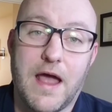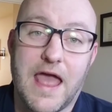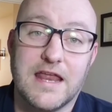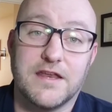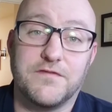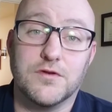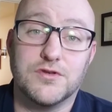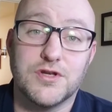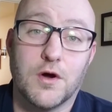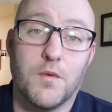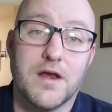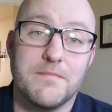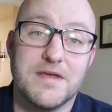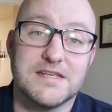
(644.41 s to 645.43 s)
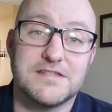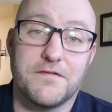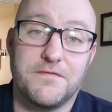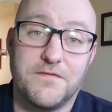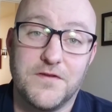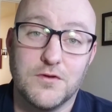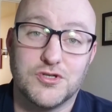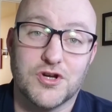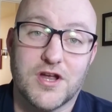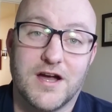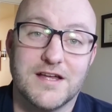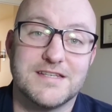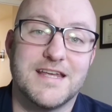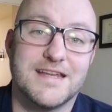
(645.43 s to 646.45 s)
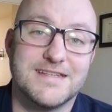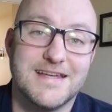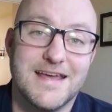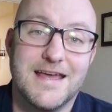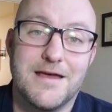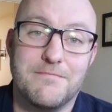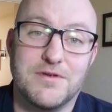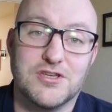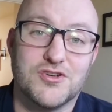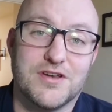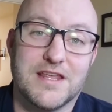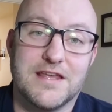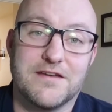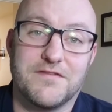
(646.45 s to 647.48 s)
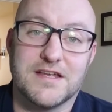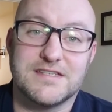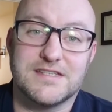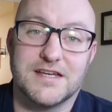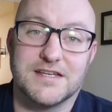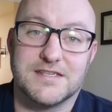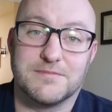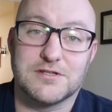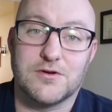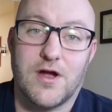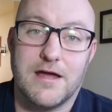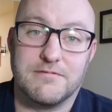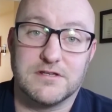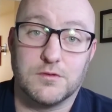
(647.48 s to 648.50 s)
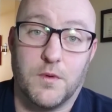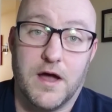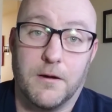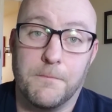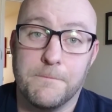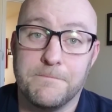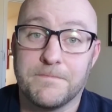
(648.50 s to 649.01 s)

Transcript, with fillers: And if you don't want to miss future content, be sure to give us a subscribe as well.